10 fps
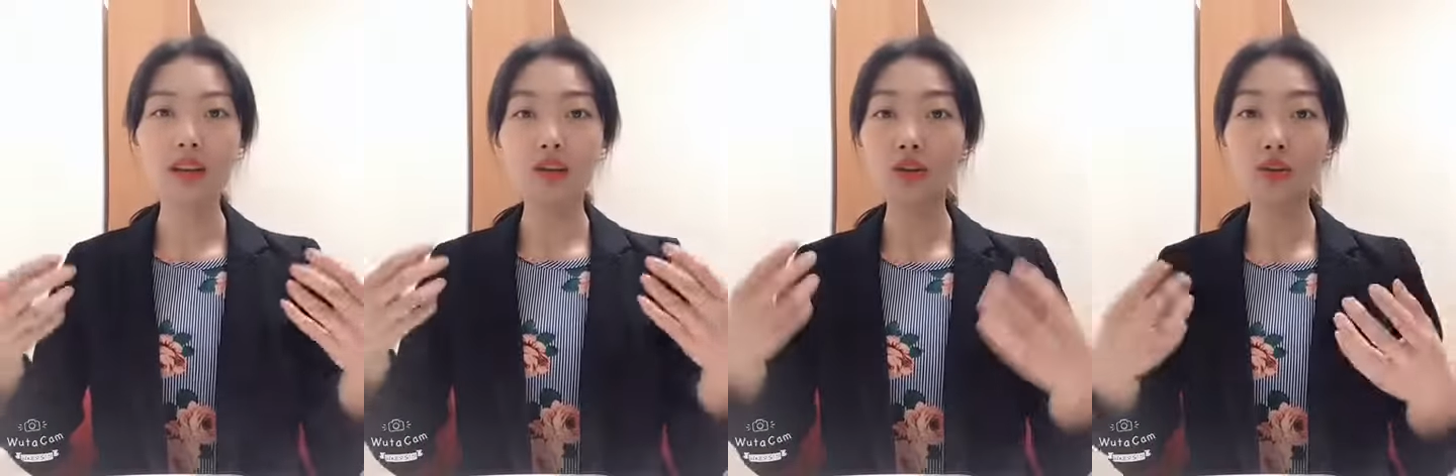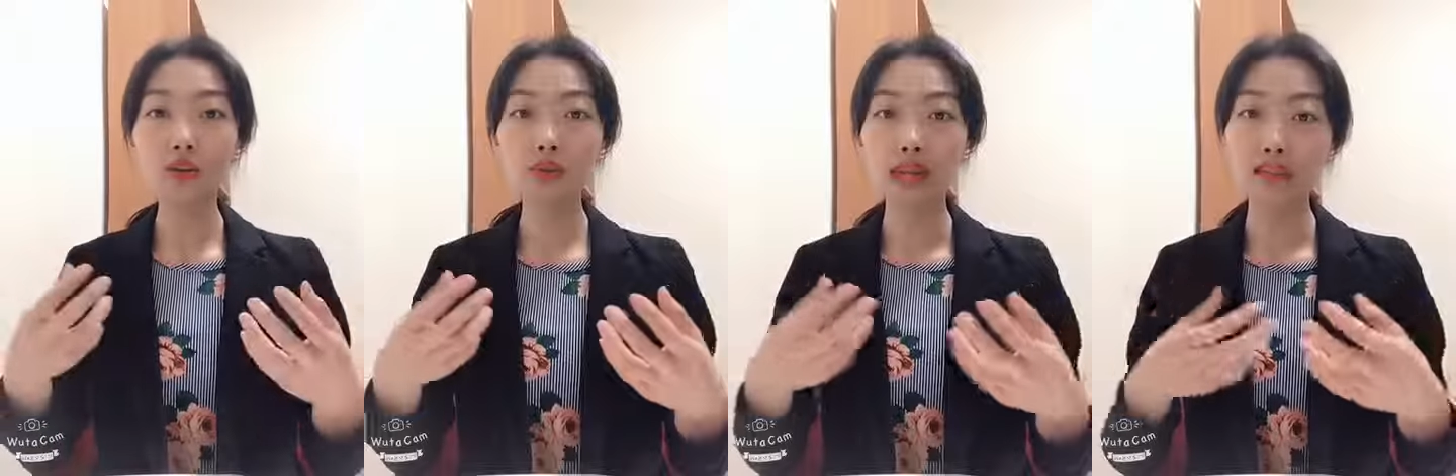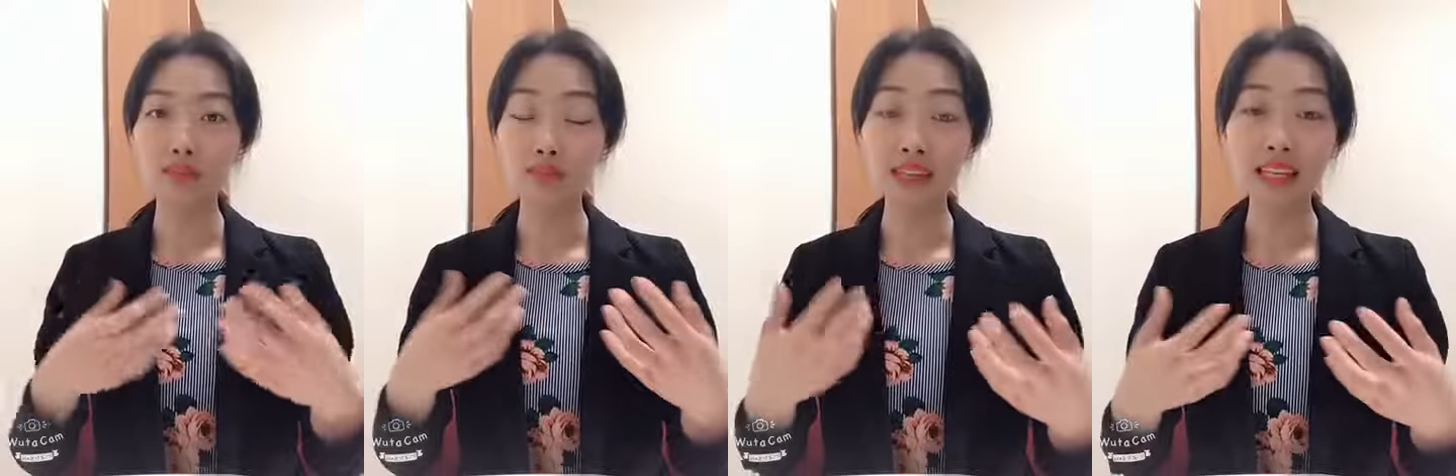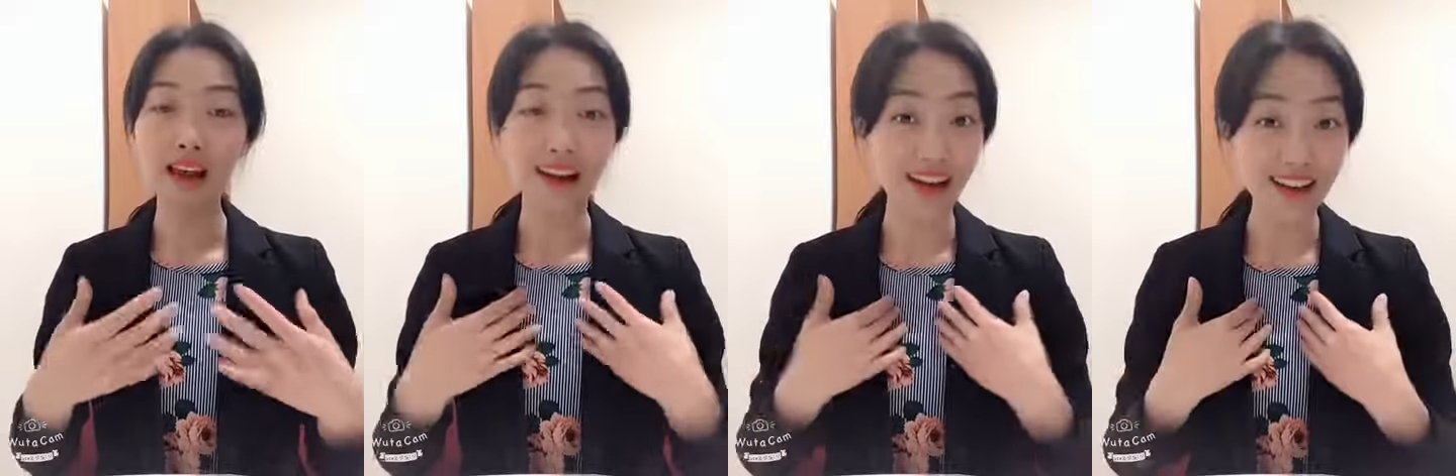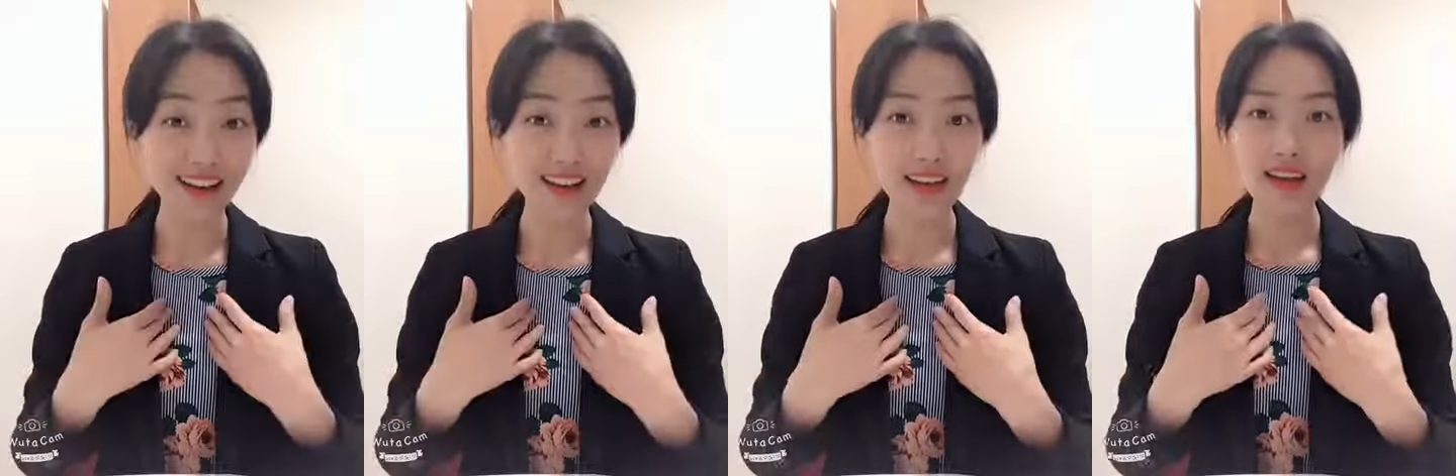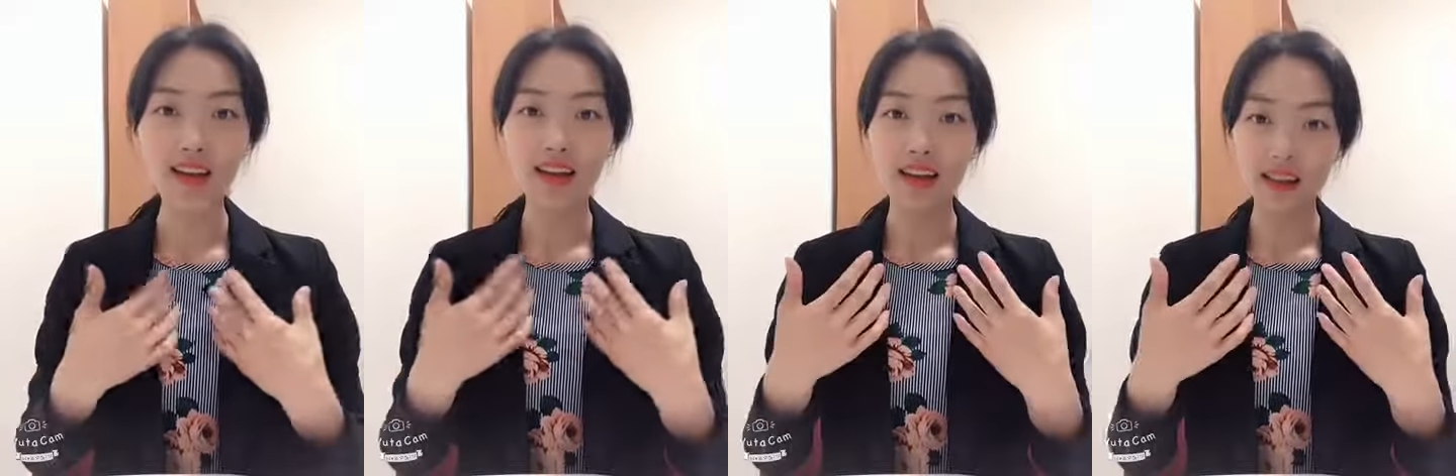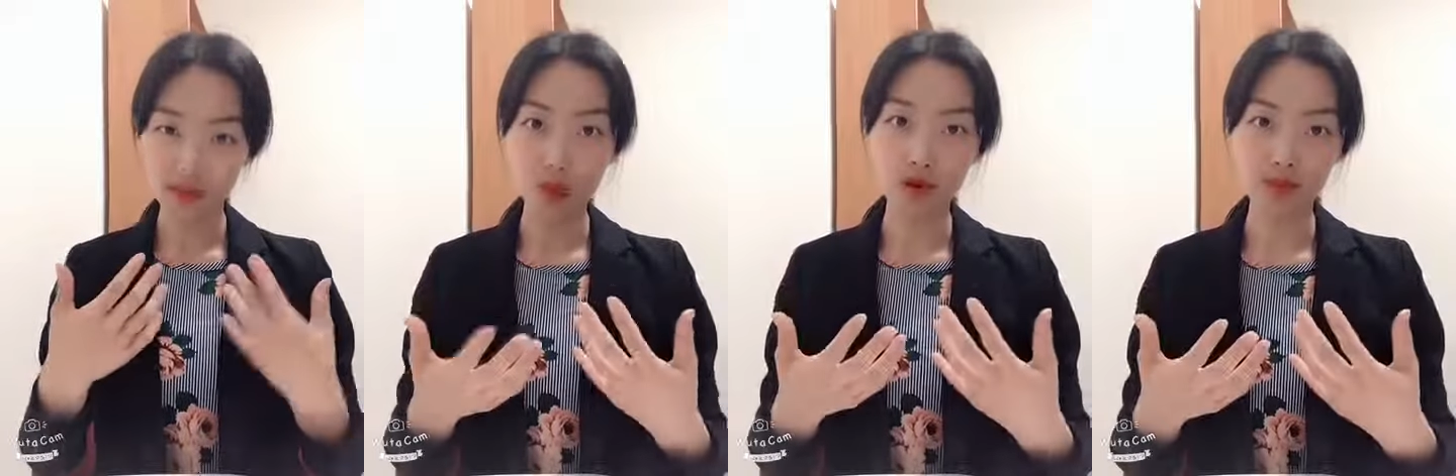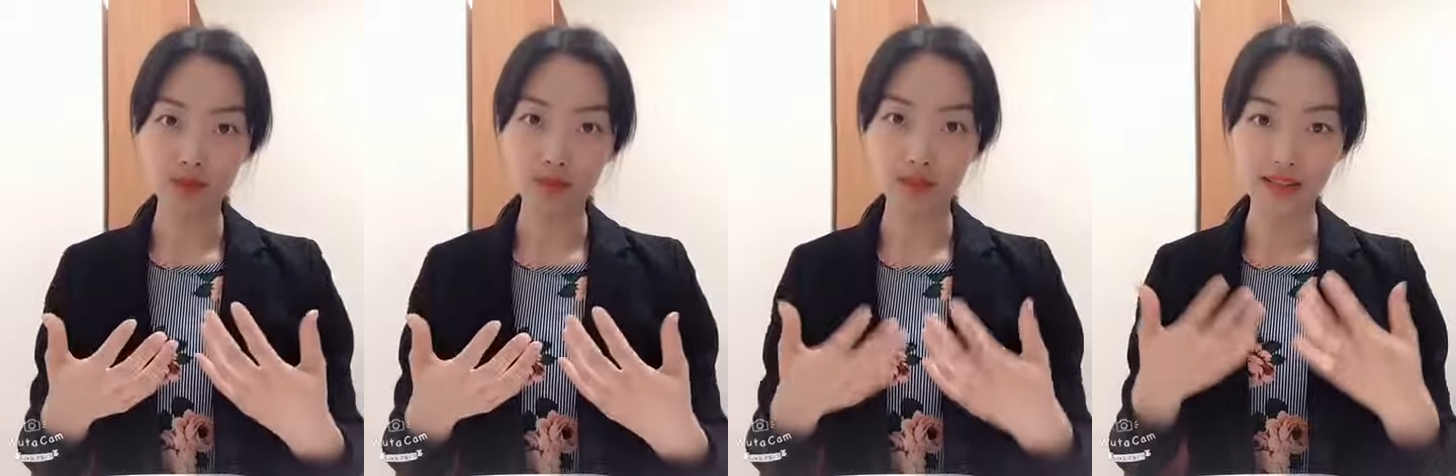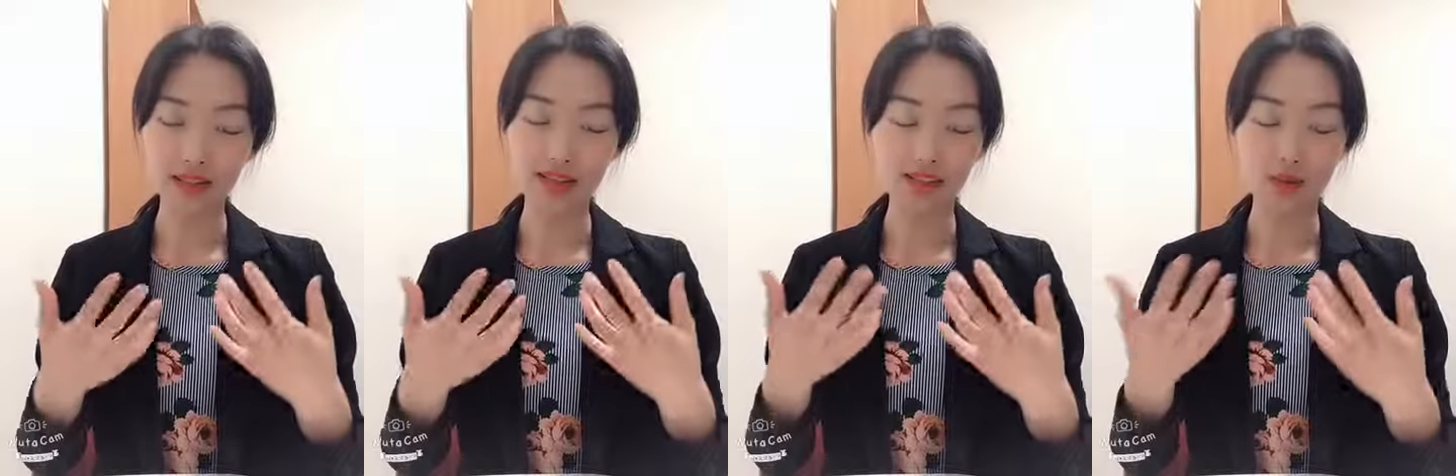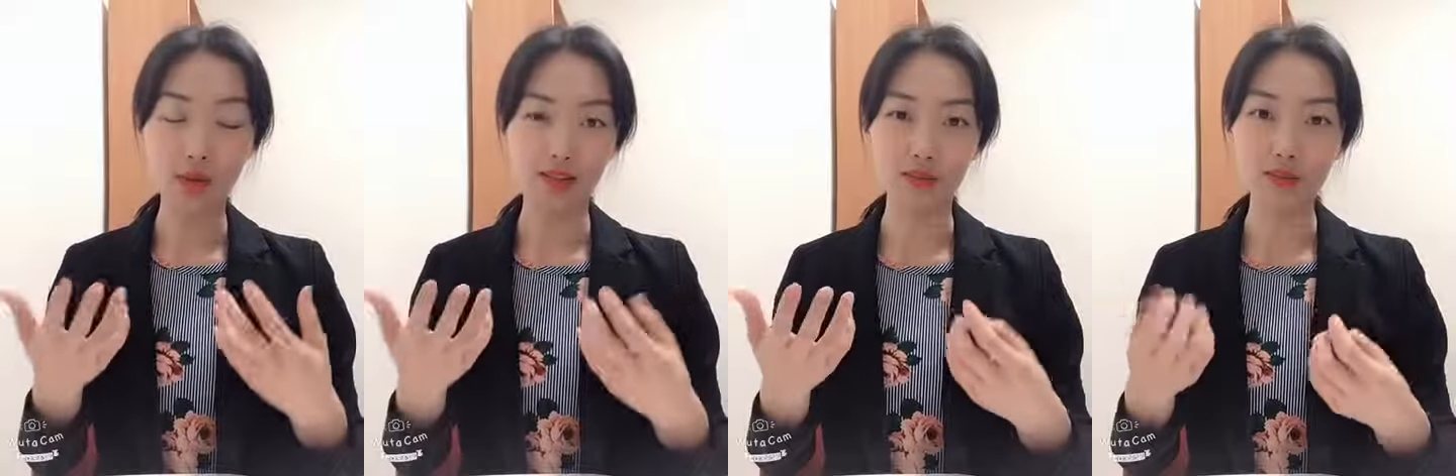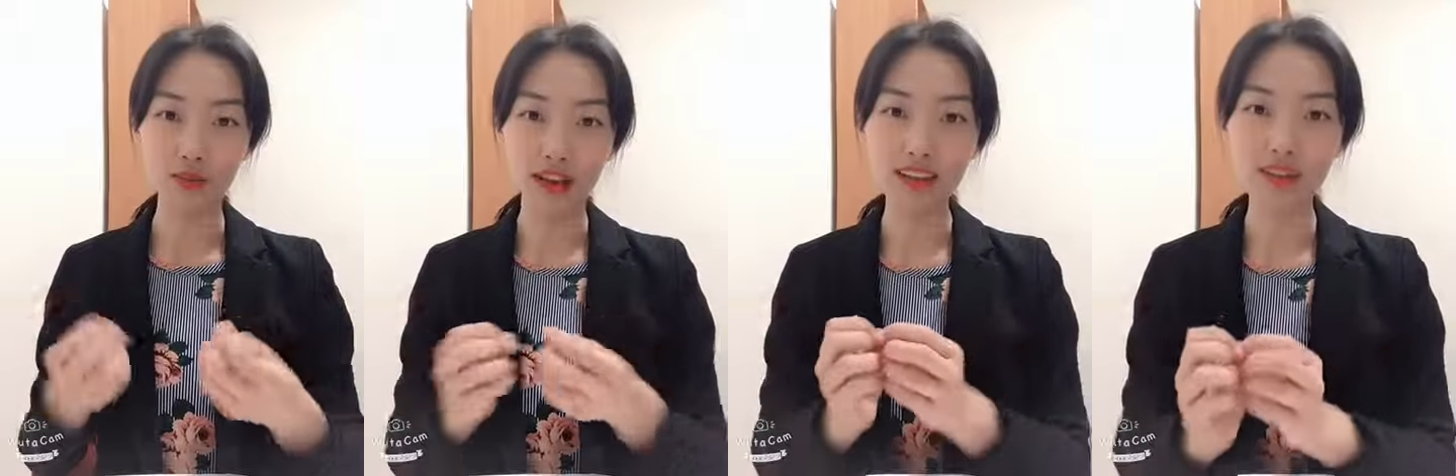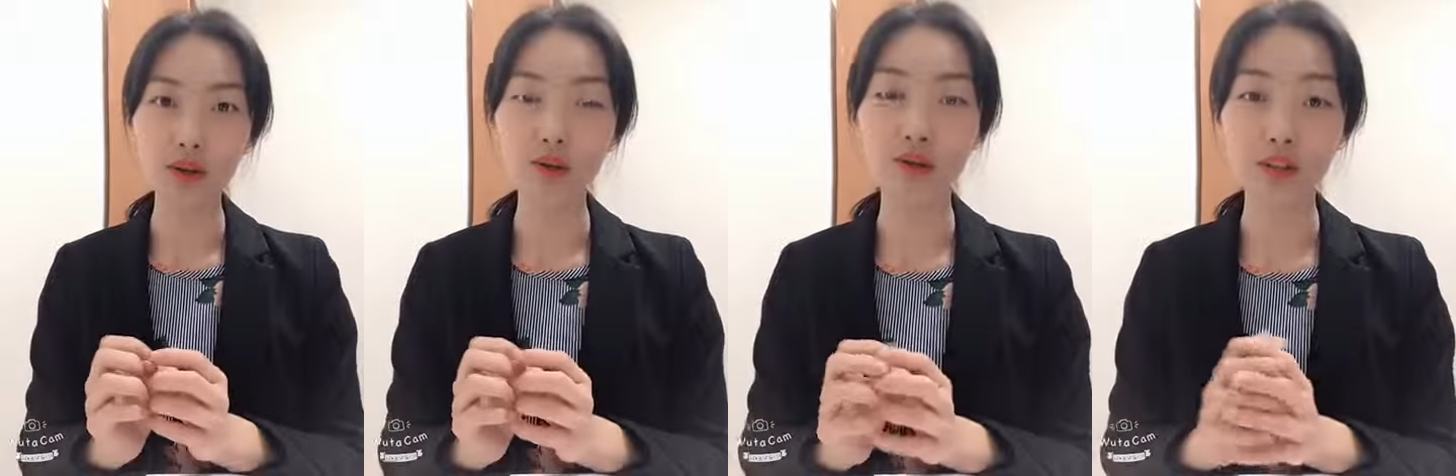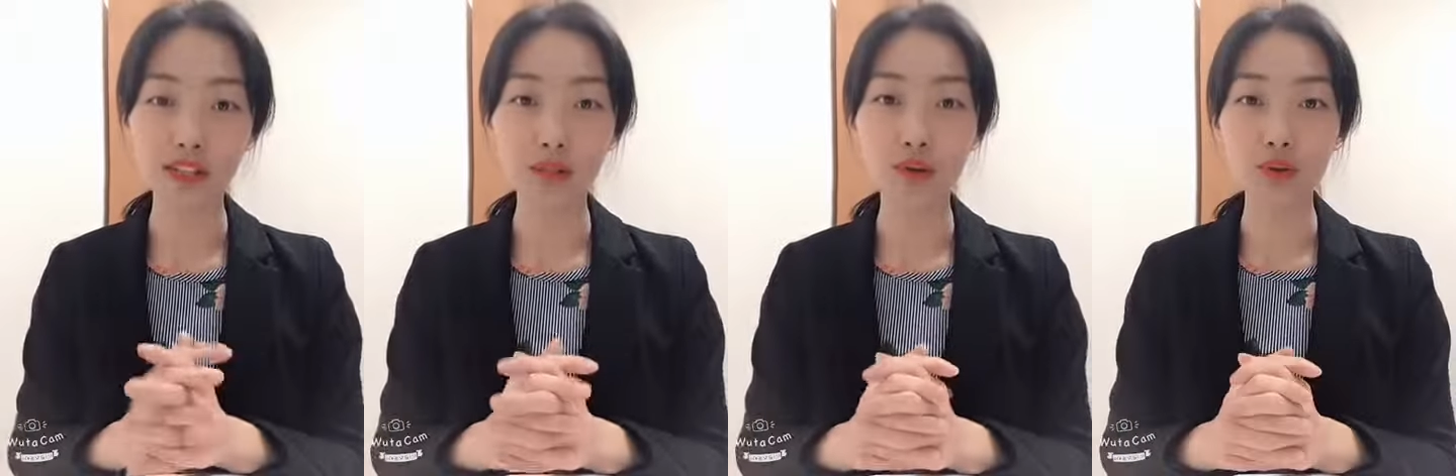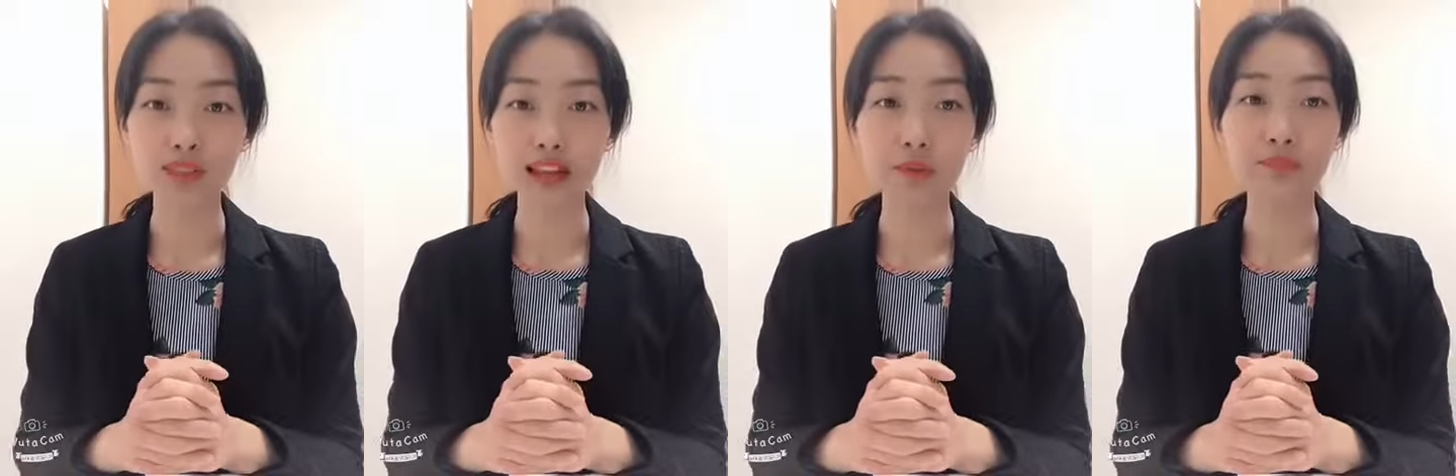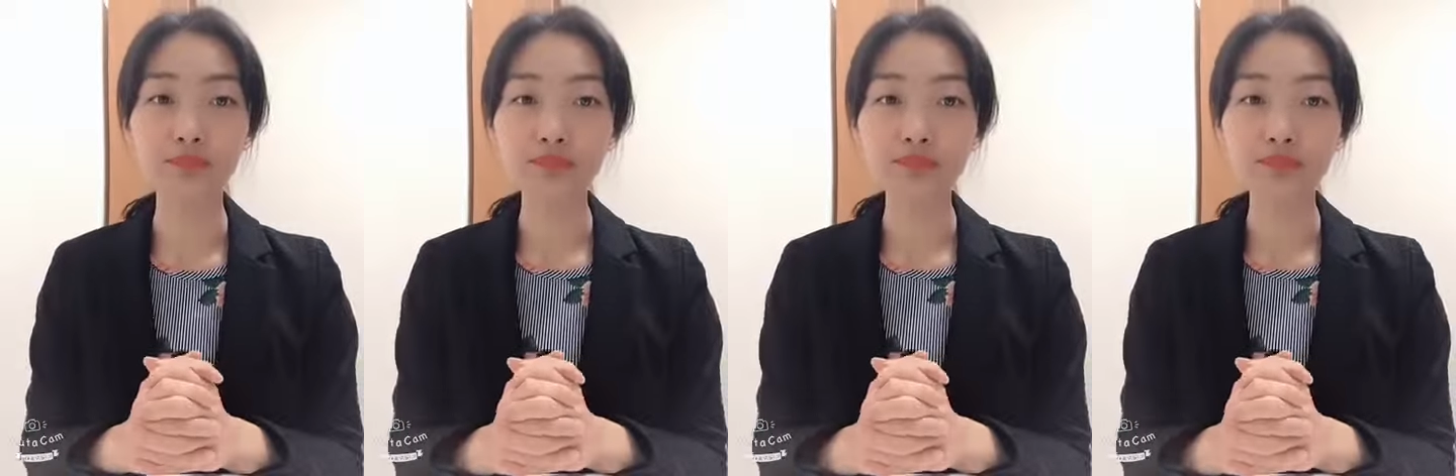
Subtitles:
Use as many I as possible, okay? So for example, you say,